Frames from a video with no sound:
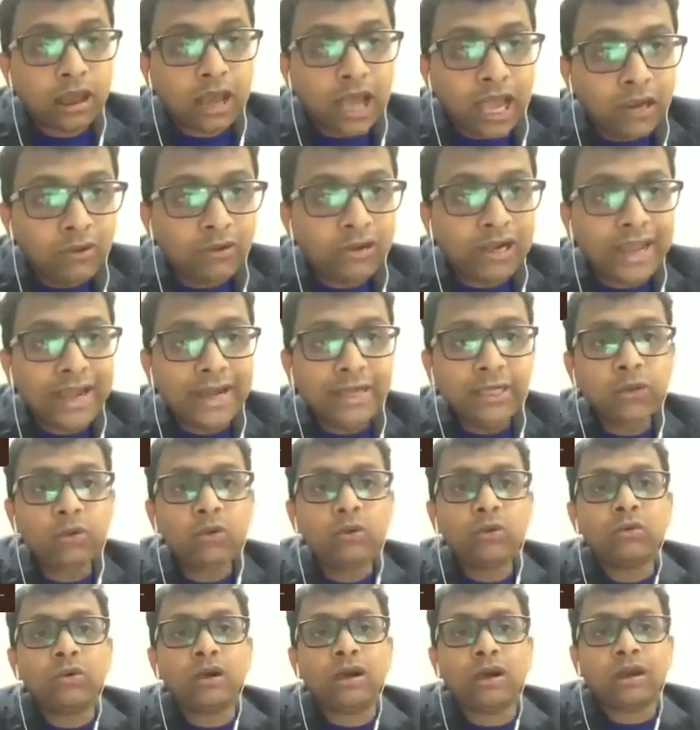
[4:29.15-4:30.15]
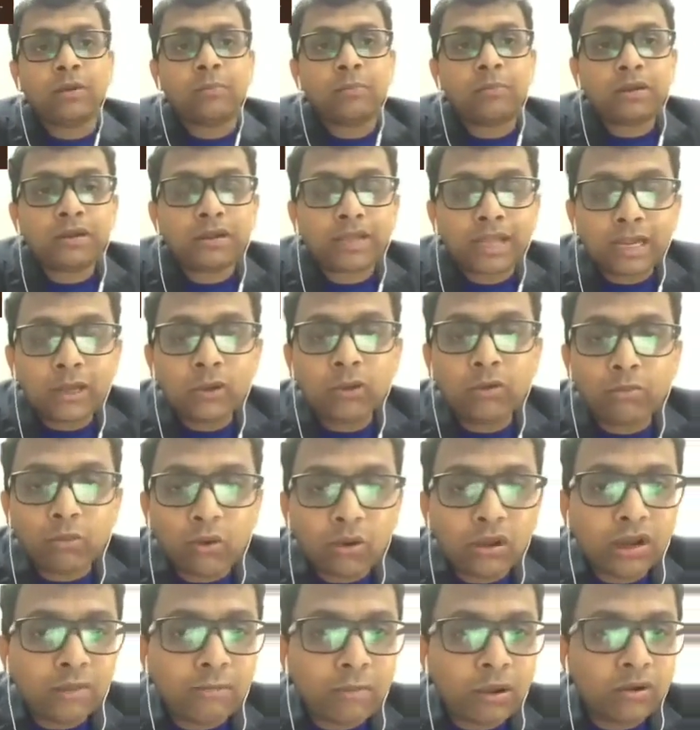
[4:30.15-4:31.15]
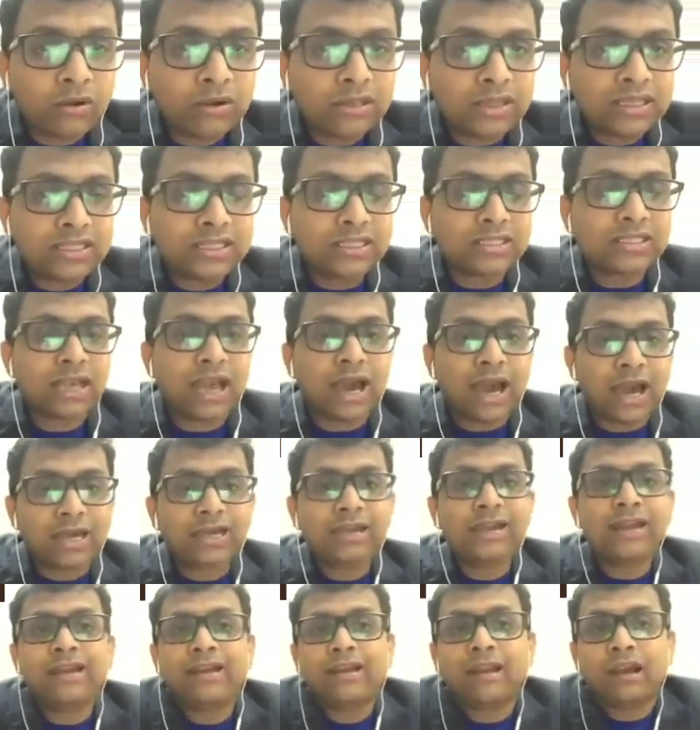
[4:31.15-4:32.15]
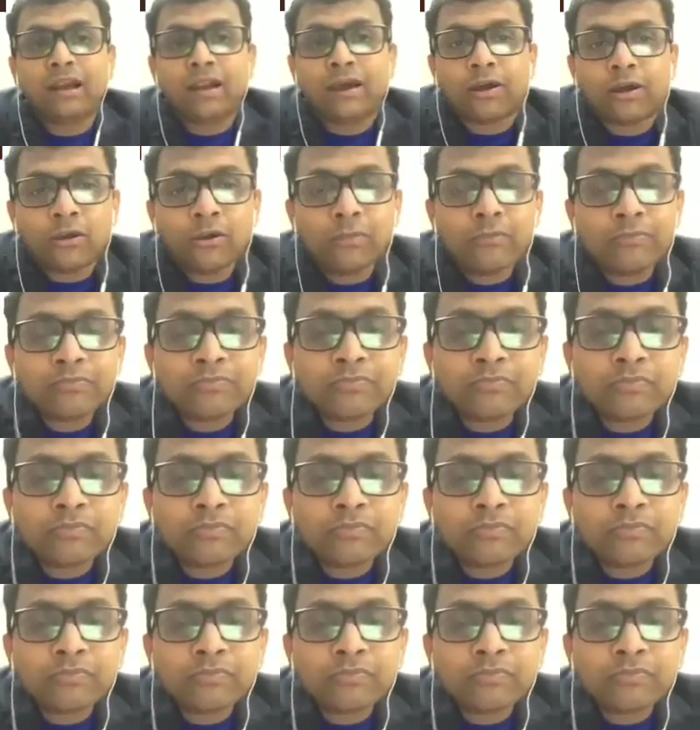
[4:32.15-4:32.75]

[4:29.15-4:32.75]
I would like to tell you more about this article now.